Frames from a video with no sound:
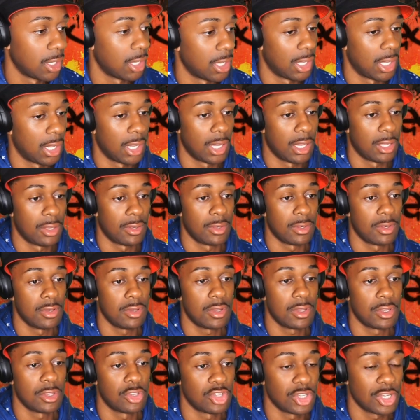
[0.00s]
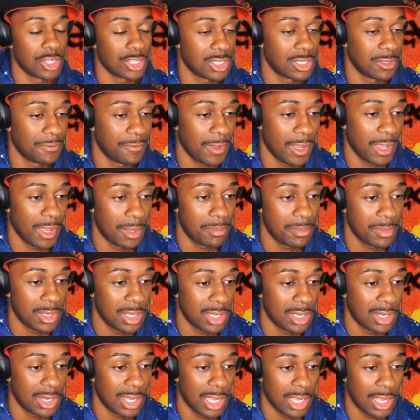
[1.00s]
and you can justify
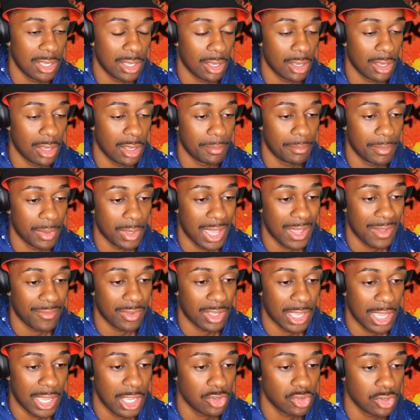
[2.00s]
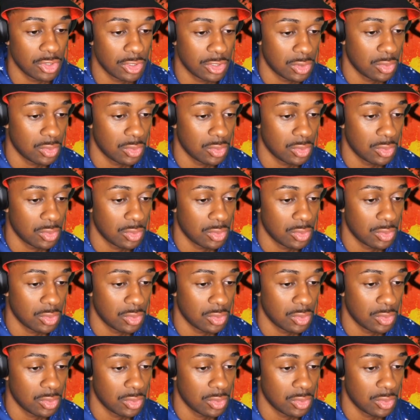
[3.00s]
being hate, um, having hatred